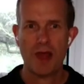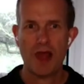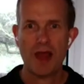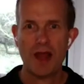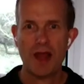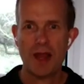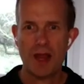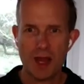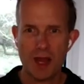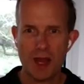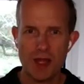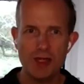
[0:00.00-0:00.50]
you
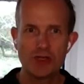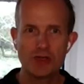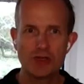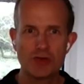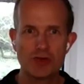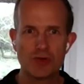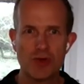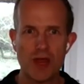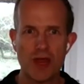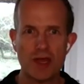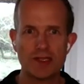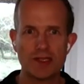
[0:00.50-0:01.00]
know, an
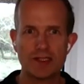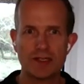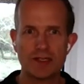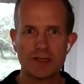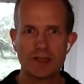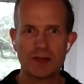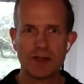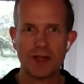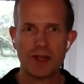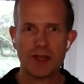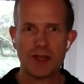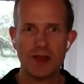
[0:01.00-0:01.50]

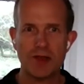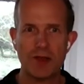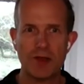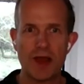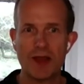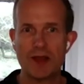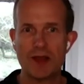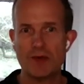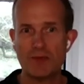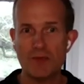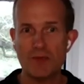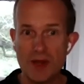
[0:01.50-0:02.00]
interest,
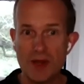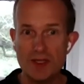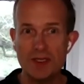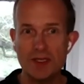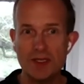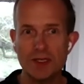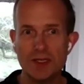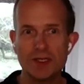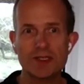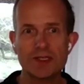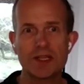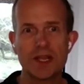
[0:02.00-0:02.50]
you know, and a
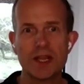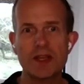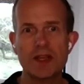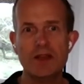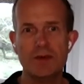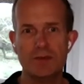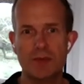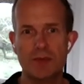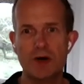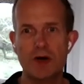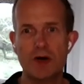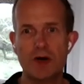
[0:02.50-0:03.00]

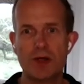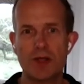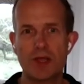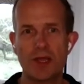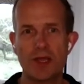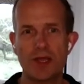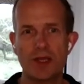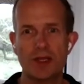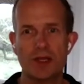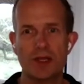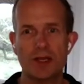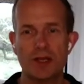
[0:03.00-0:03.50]
readiness in the
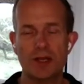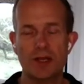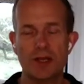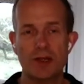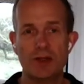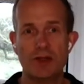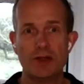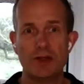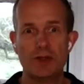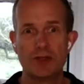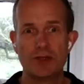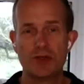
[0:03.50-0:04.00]

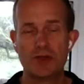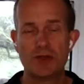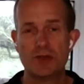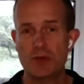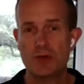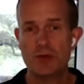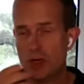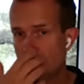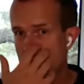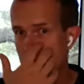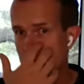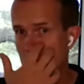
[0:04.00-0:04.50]
market
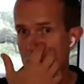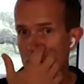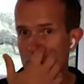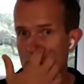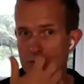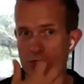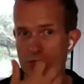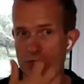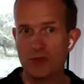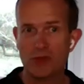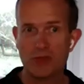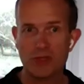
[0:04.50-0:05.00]
to
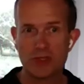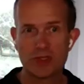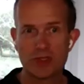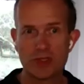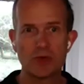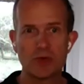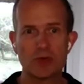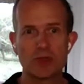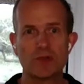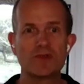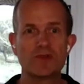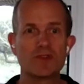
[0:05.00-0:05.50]
adopt
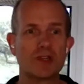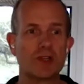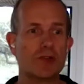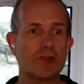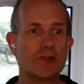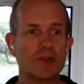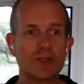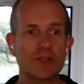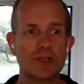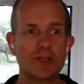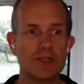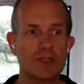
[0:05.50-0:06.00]
the sort
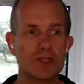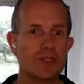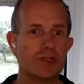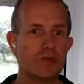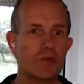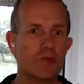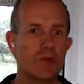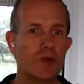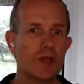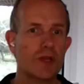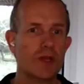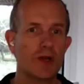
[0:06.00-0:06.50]
of
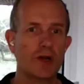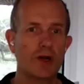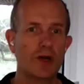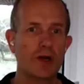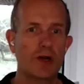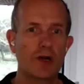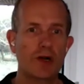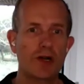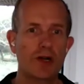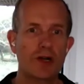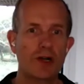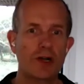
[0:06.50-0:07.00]
solutions that
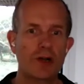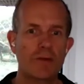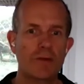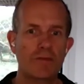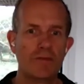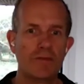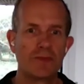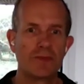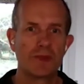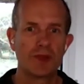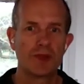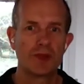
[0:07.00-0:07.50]
we are
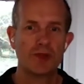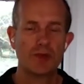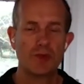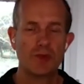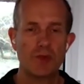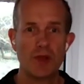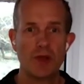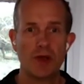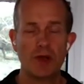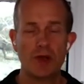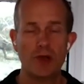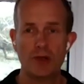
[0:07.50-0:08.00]

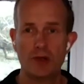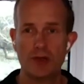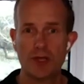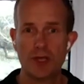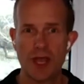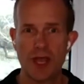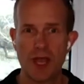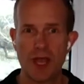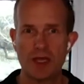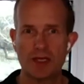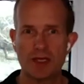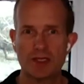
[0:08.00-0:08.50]
that we
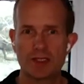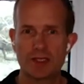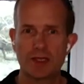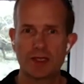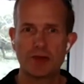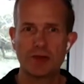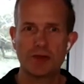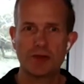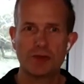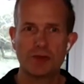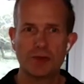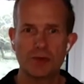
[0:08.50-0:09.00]
are looking
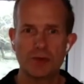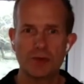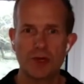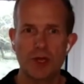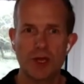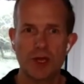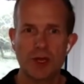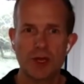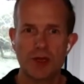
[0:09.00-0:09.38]
at. So,